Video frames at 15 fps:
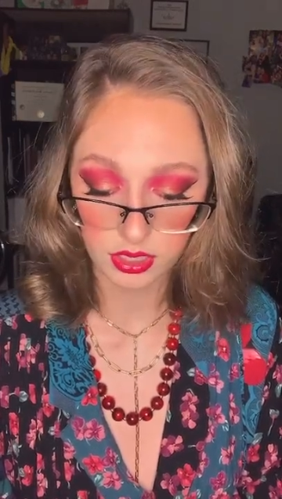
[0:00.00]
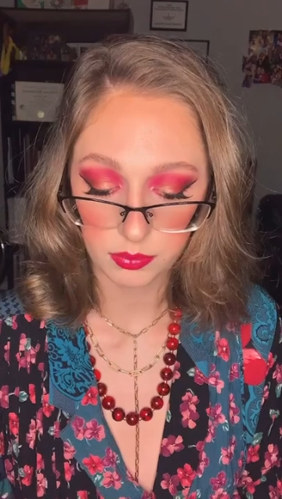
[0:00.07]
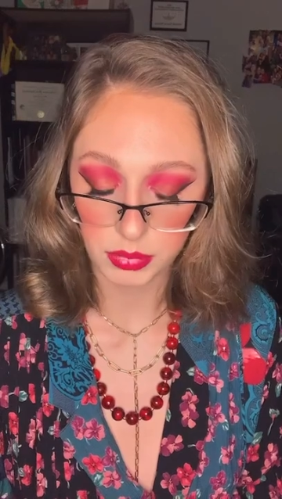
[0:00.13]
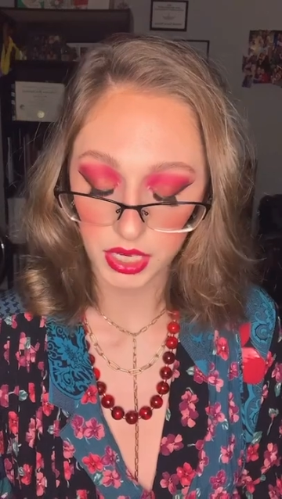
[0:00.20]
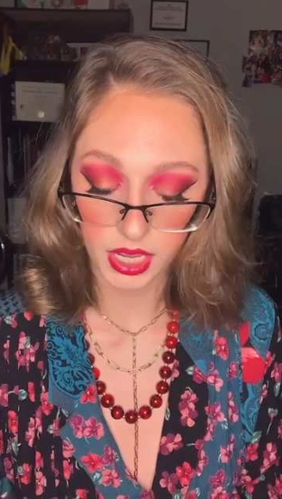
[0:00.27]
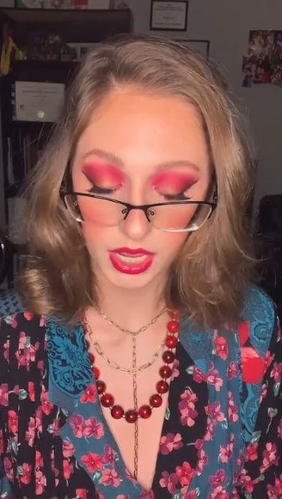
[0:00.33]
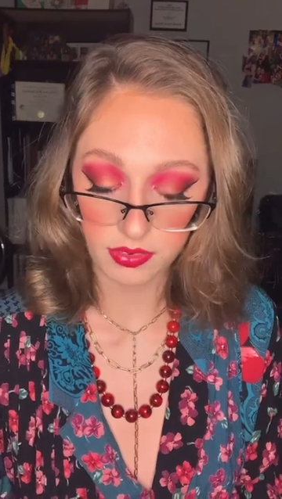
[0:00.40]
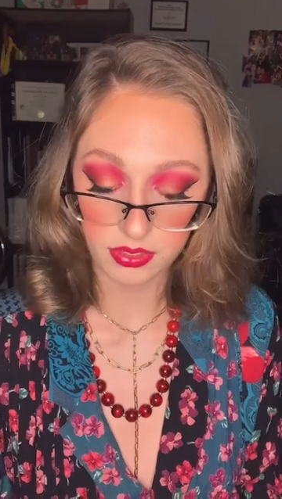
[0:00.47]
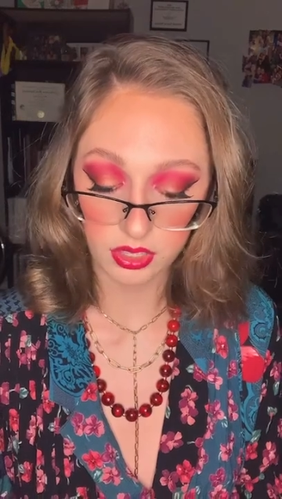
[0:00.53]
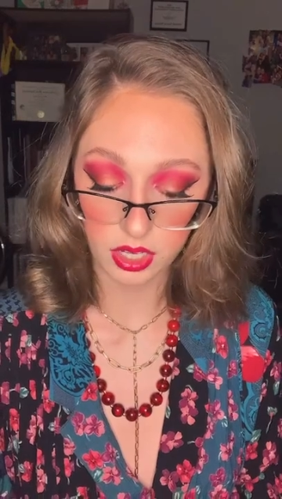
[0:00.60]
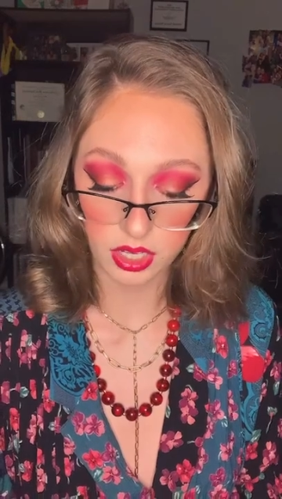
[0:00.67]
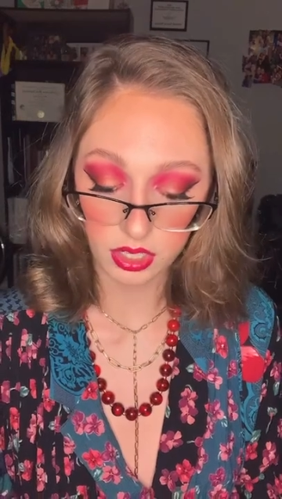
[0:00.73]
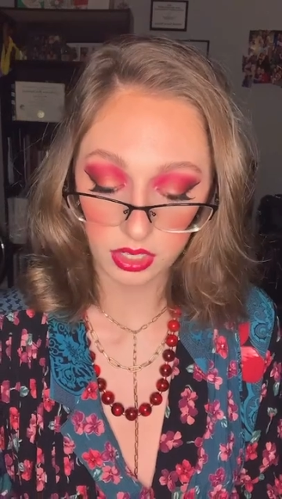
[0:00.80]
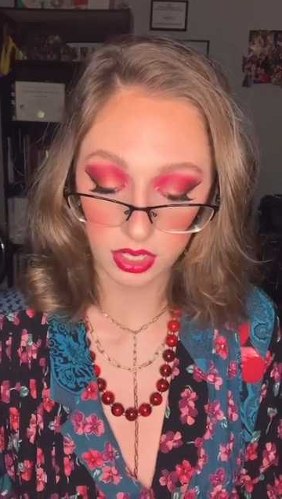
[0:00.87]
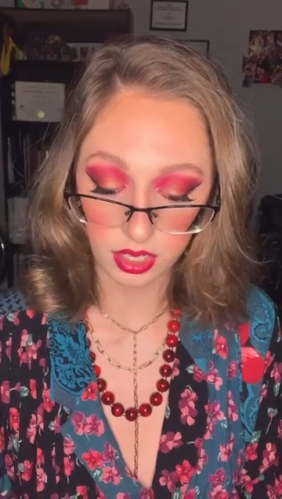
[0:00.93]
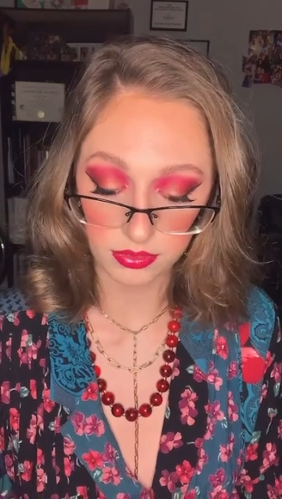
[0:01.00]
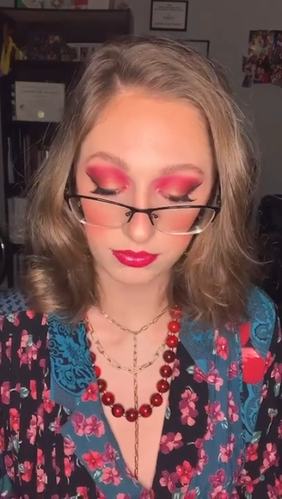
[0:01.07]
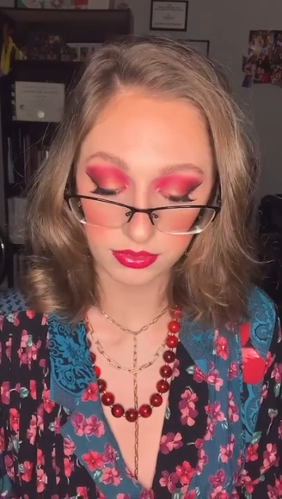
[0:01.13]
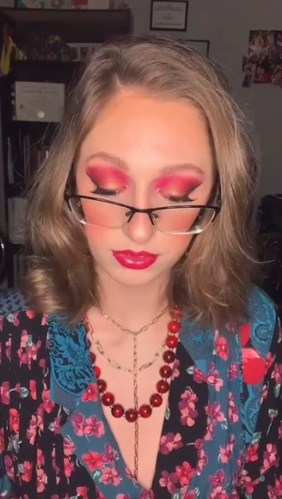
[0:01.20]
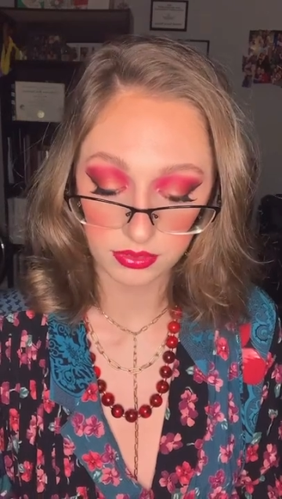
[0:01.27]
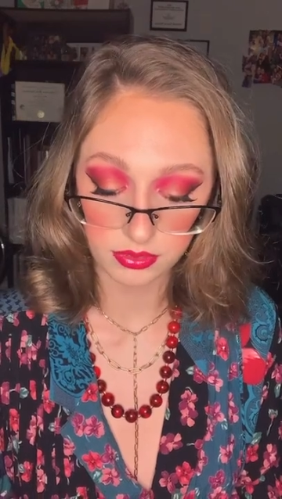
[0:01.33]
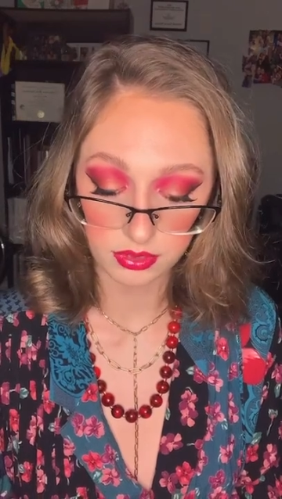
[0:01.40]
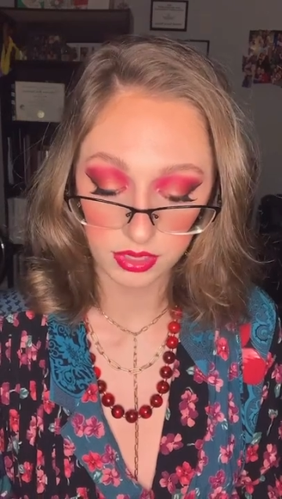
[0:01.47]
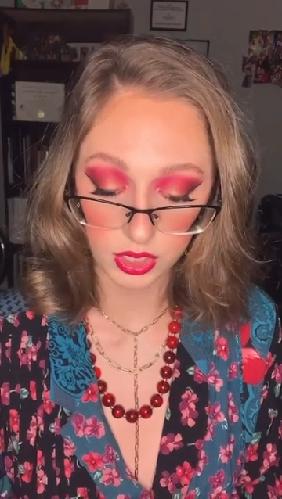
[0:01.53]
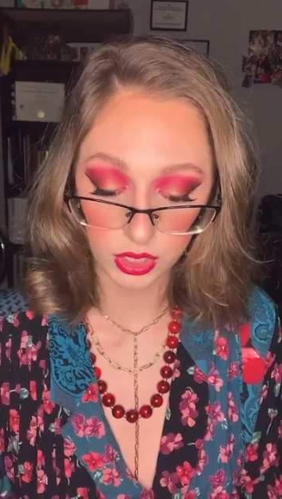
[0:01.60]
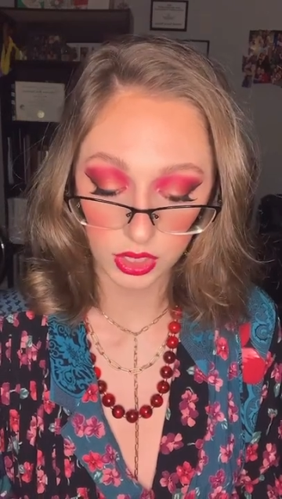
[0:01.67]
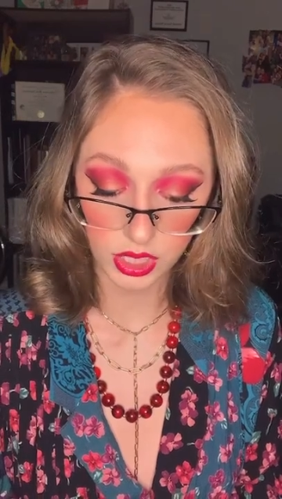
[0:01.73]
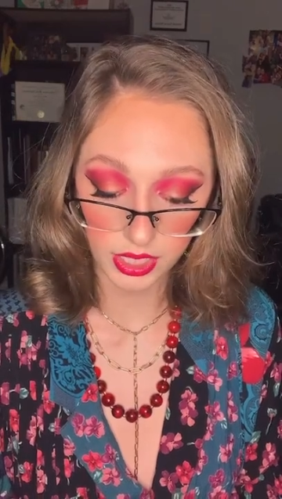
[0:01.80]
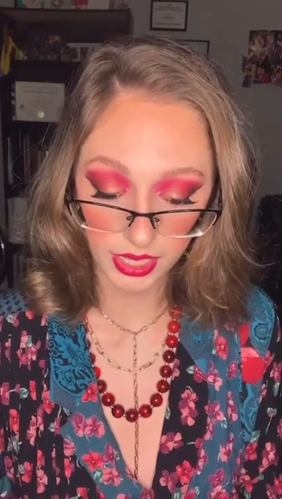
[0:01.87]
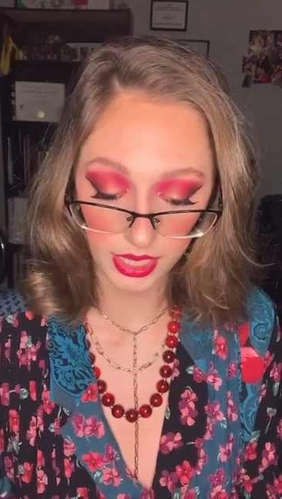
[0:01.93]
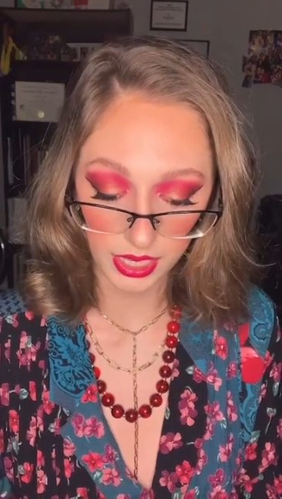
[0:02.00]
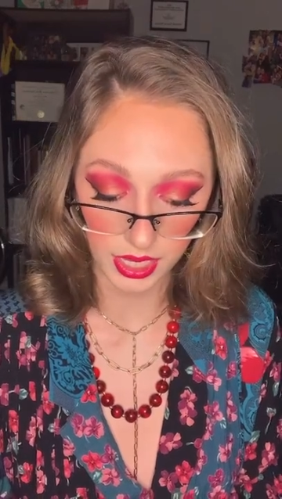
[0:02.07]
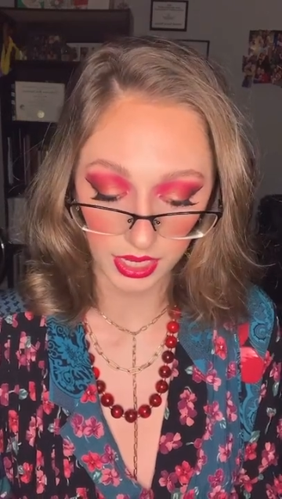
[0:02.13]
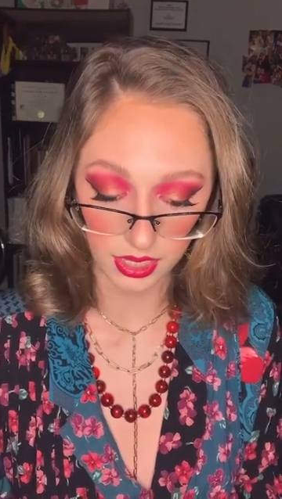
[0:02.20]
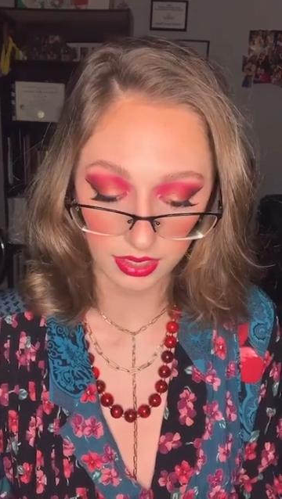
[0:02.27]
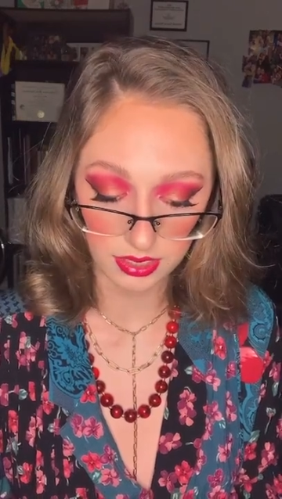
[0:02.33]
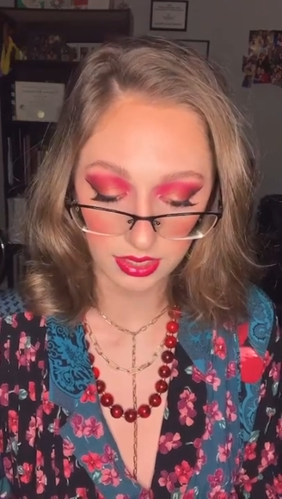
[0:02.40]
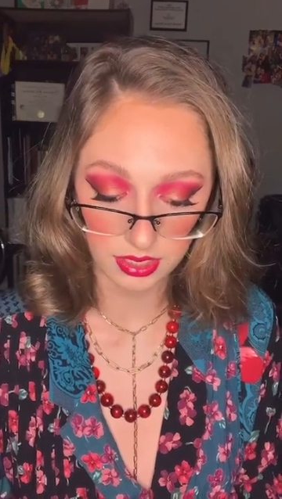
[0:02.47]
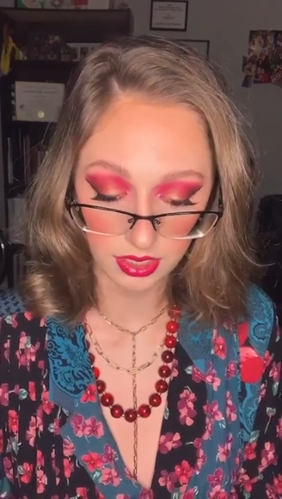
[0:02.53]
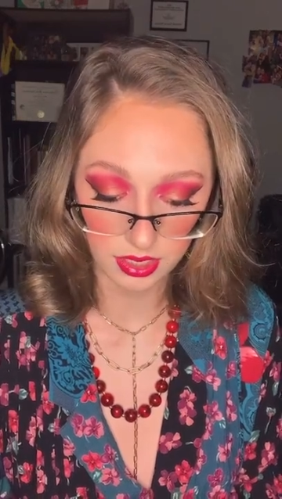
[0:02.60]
But I haven't got a cough. They're looking at us.